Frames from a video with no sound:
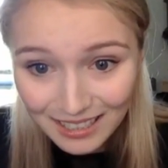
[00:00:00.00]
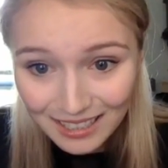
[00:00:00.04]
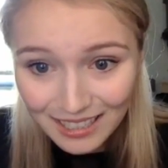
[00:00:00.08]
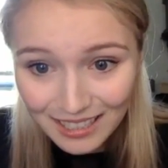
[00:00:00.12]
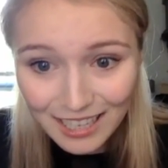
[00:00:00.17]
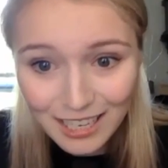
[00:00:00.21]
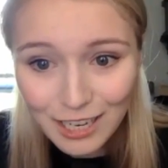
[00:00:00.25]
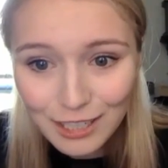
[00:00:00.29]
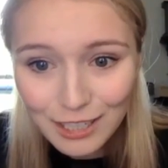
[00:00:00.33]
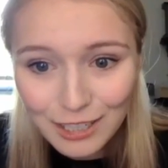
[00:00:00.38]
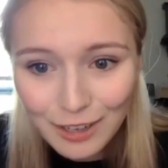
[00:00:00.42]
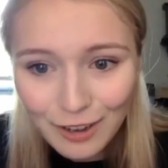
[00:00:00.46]

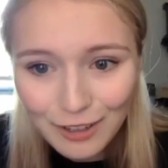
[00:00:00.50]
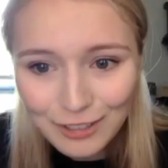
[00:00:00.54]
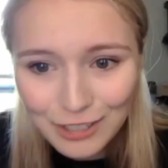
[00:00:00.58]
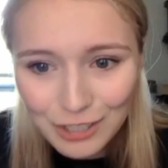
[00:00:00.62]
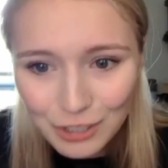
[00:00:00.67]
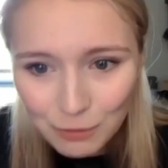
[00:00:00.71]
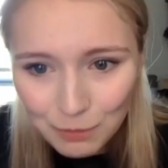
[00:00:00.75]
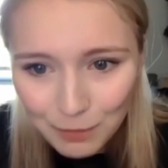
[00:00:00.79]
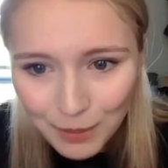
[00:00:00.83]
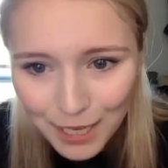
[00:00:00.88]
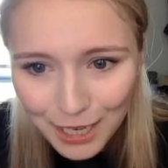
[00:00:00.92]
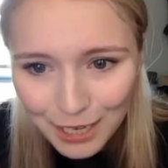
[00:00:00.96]
He could not
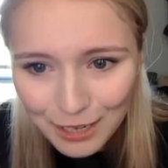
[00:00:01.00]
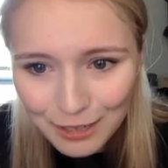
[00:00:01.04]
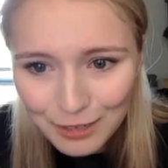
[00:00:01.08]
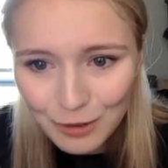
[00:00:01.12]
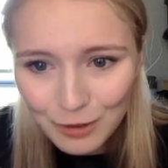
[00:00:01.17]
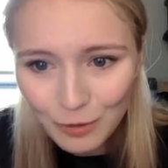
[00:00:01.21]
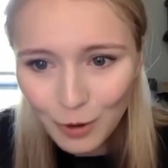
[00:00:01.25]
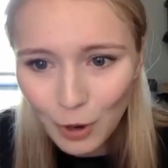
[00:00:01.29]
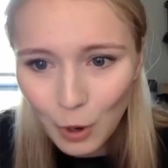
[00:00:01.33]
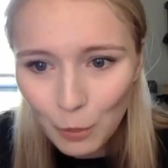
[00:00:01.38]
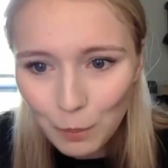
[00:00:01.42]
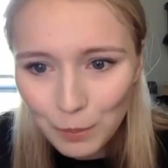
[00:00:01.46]
speak
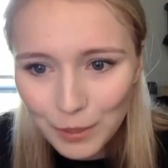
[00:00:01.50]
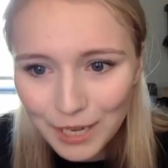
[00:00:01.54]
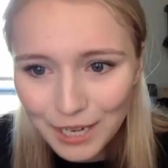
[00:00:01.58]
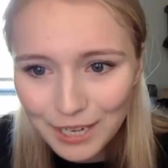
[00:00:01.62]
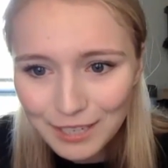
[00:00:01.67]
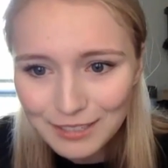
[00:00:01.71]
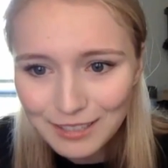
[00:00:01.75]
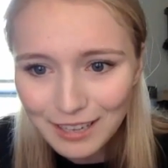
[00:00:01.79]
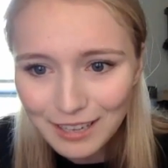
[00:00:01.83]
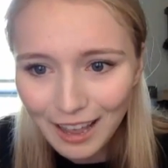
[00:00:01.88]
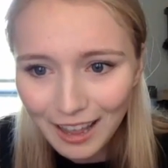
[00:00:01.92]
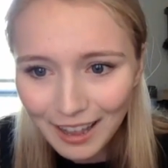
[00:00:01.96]
nor open
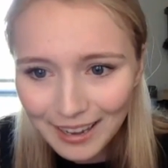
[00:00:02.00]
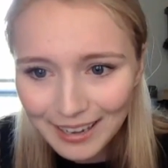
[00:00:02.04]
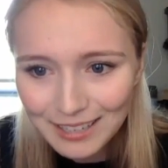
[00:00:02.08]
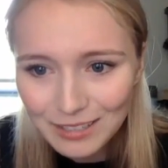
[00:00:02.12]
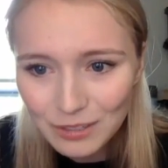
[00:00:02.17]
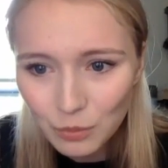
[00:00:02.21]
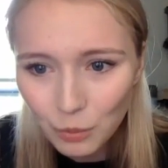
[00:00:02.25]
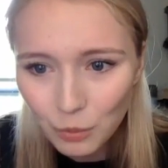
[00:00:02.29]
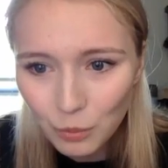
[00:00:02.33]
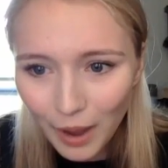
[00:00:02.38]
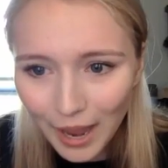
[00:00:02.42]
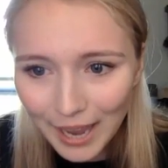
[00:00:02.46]
his
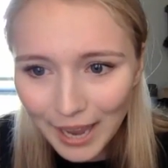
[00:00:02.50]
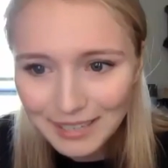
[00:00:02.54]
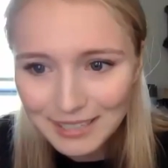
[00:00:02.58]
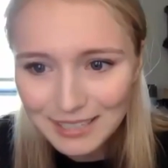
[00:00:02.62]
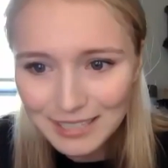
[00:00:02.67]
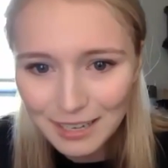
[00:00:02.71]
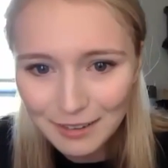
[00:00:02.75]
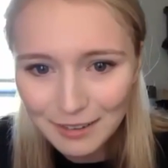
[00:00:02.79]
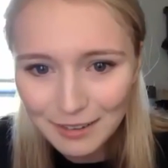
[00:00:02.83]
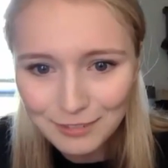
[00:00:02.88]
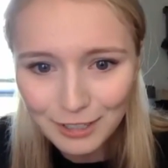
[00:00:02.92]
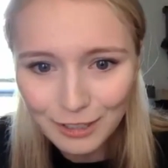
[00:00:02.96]
eyes wide
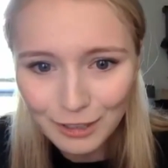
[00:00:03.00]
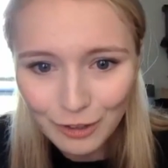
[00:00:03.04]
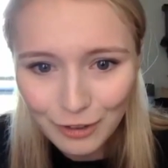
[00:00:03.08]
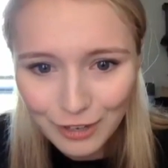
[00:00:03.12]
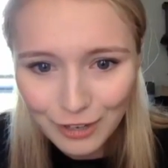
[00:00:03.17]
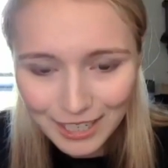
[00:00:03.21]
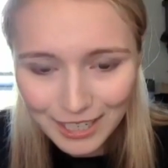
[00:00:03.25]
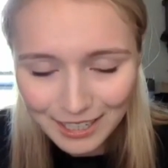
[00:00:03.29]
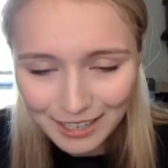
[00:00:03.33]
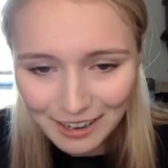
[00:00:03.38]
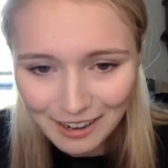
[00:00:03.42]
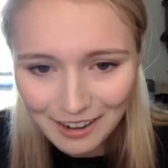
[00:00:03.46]
enough to look
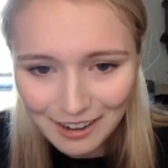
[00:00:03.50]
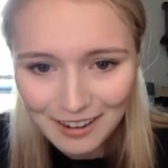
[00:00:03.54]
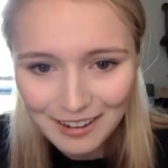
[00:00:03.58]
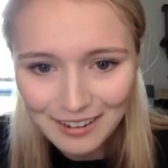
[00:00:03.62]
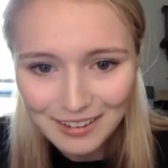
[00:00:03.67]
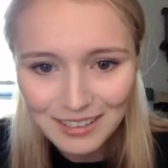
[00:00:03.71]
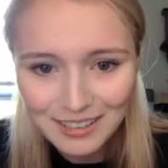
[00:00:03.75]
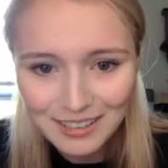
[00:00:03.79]
at her.